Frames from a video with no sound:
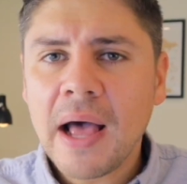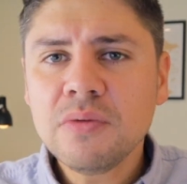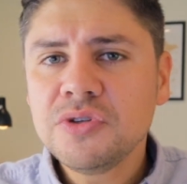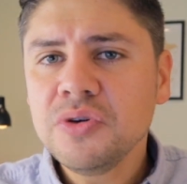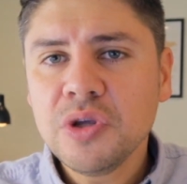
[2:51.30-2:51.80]

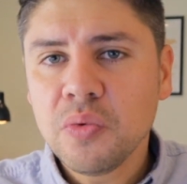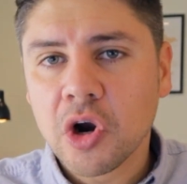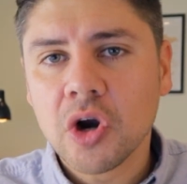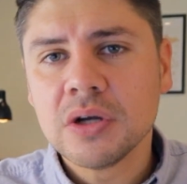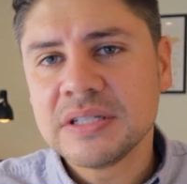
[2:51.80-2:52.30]
how do you
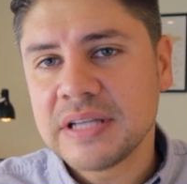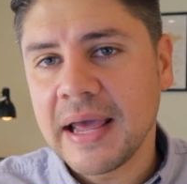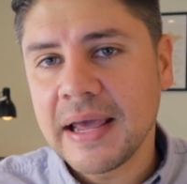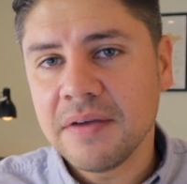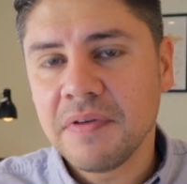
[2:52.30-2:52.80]
earn,
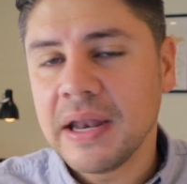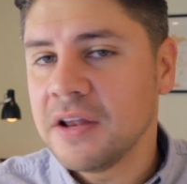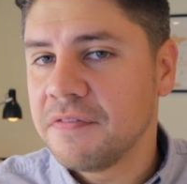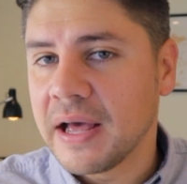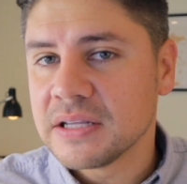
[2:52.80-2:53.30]
save, and
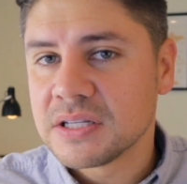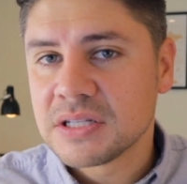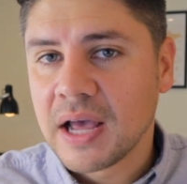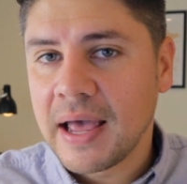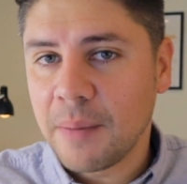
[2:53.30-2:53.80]

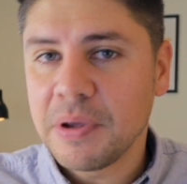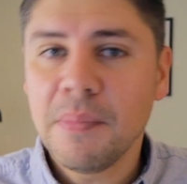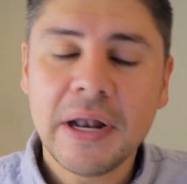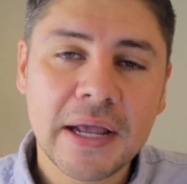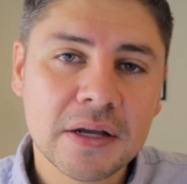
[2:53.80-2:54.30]
invest happy
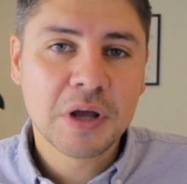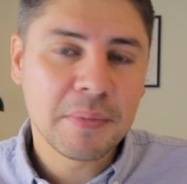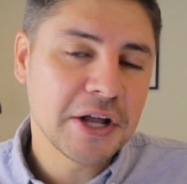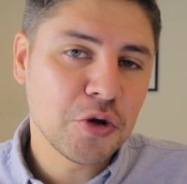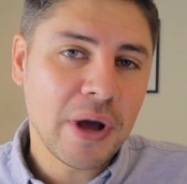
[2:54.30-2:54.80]
money? I'm
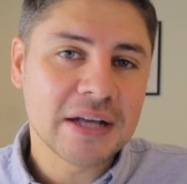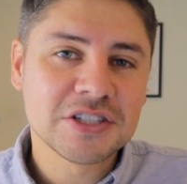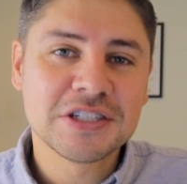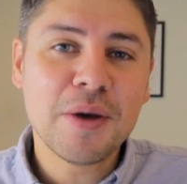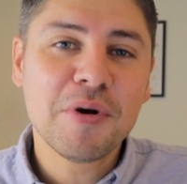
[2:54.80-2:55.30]
glad you
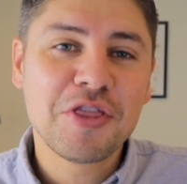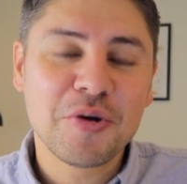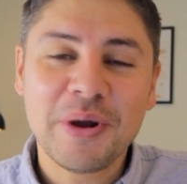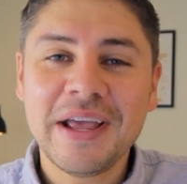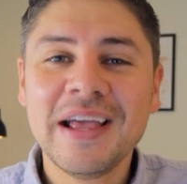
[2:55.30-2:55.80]
asked. Number
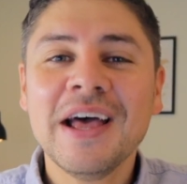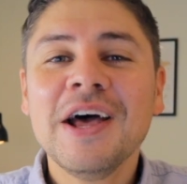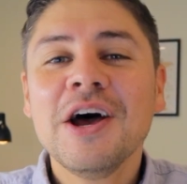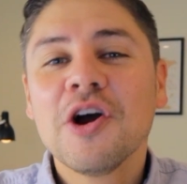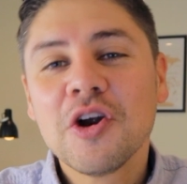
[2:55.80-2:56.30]
three,
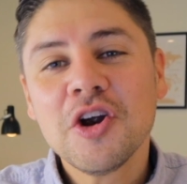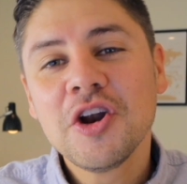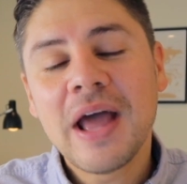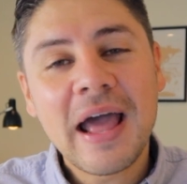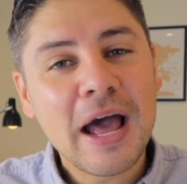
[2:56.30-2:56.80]

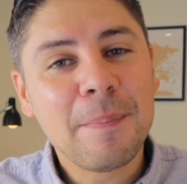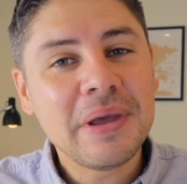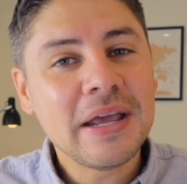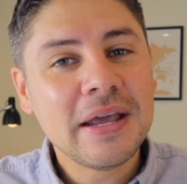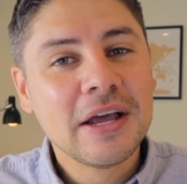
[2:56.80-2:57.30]
earn
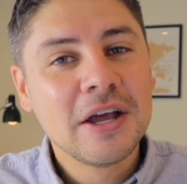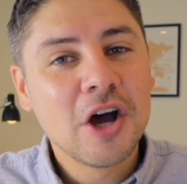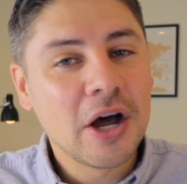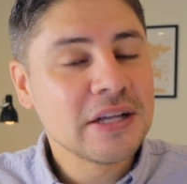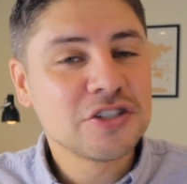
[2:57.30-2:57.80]
happy,
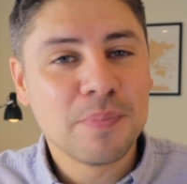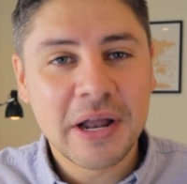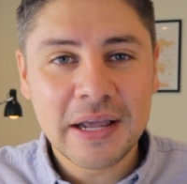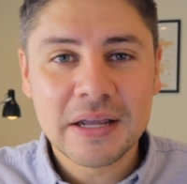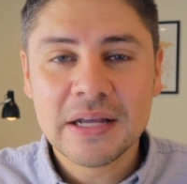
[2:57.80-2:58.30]
honest
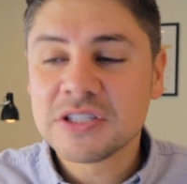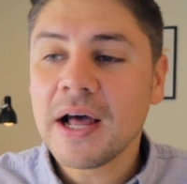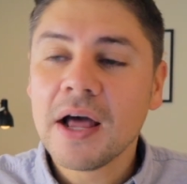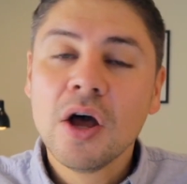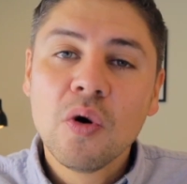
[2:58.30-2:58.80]
money. It's
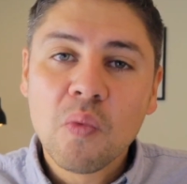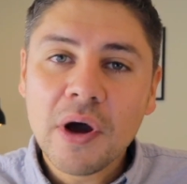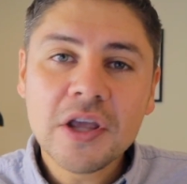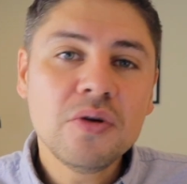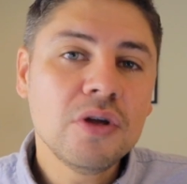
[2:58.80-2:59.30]
not
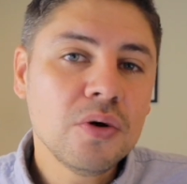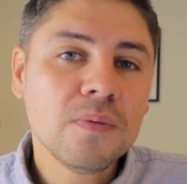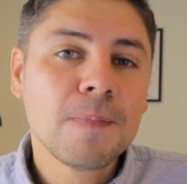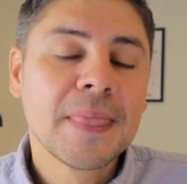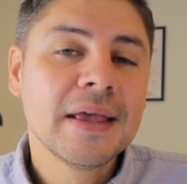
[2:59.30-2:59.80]
what you
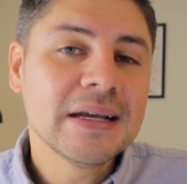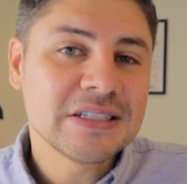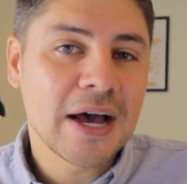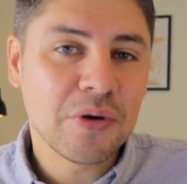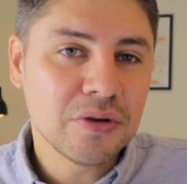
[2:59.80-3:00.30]
do, it's
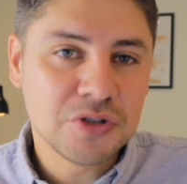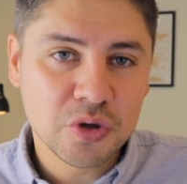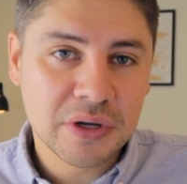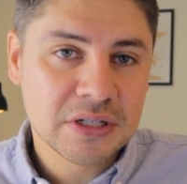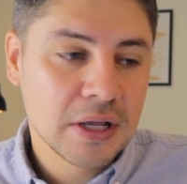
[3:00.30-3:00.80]
how you
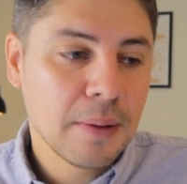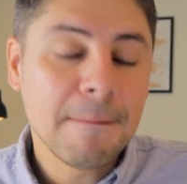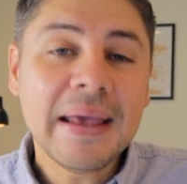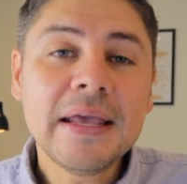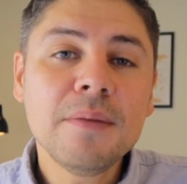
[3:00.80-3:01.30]
do it.
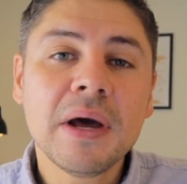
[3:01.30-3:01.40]
Making